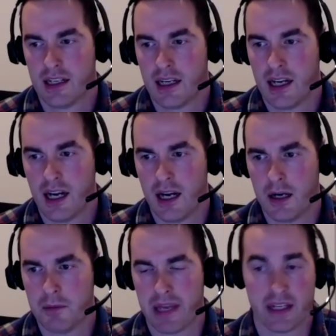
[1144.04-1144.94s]

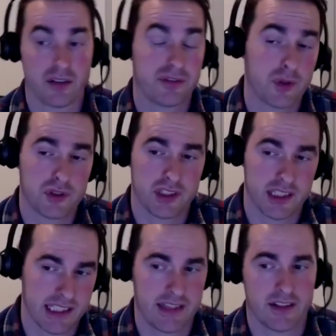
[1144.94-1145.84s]
Um, and
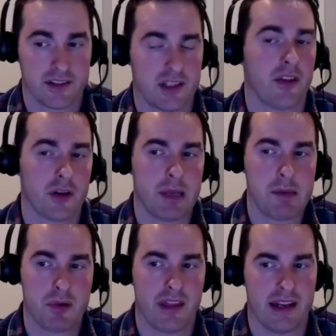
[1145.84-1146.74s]
unfortunately, there's other
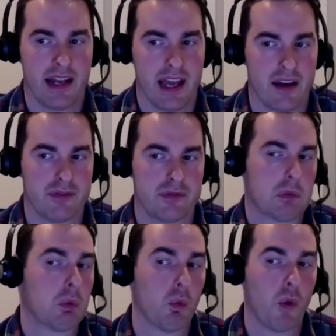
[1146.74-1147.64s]
people that have
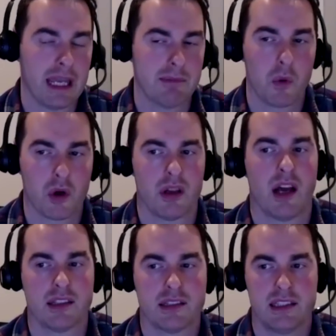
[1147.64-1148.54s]
way more
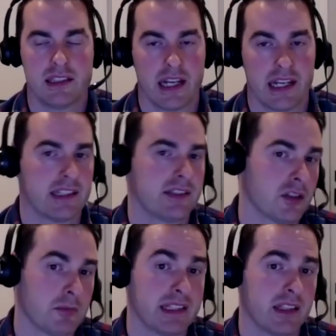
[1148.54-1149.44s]
losses, and I consider
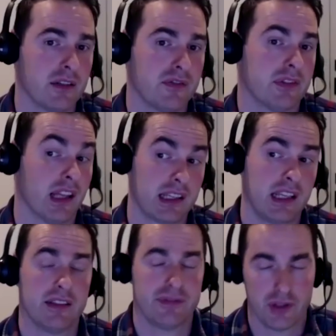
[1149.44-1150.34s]
myself lucky
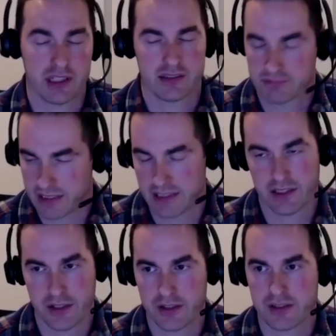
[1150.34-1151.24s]
if you can
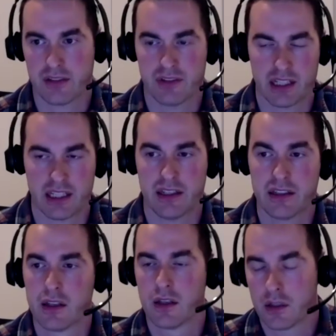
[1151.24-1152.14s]
consider yourself lucky
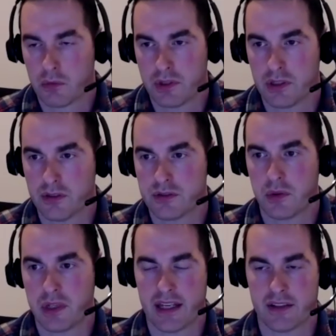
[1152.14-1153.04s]
when you lose
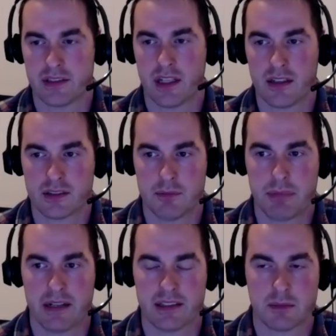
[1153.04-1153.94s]
$20,000
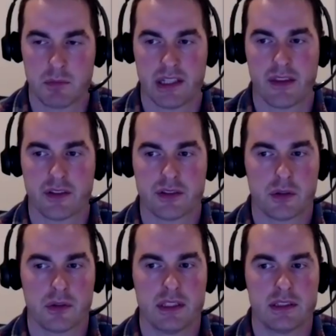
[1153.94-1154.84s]
compared to some of the other
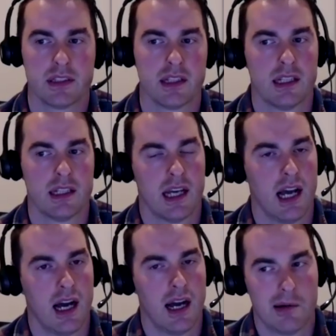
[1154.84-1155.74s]
stories.
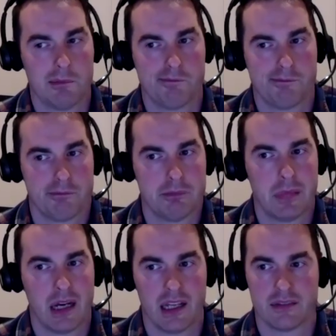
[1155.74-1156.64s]
Um,
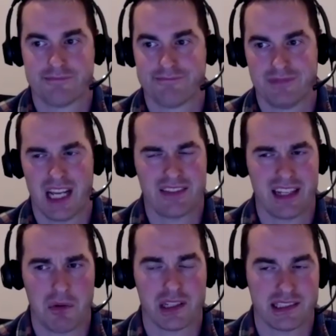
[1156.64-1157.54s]
but not that I
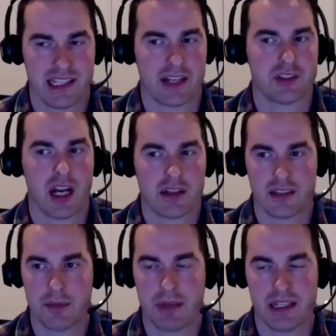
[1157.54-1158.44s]
want to say I chalked it
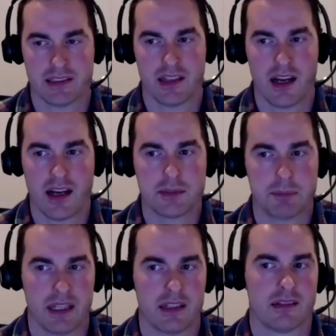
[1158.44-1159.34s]
up as a loss,
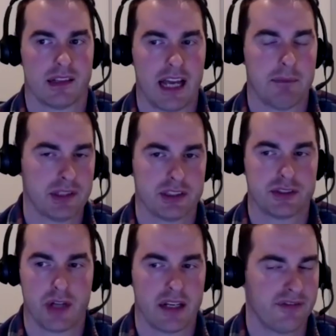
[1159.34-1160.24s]
but I've been just
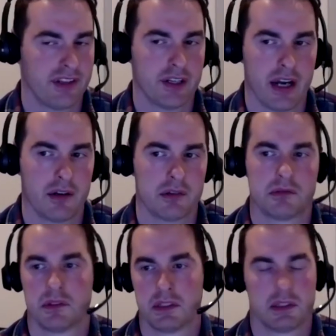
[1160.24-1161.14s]
trying to figure out
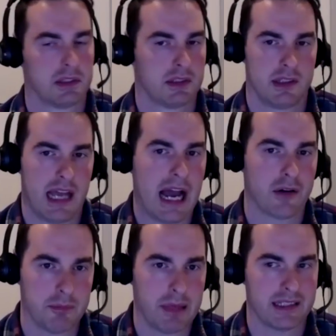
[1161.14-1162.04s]
how to
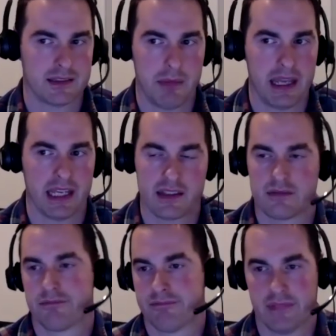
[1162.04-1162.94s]
best make
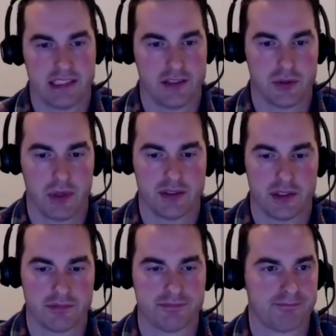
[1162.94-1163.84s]
the situation.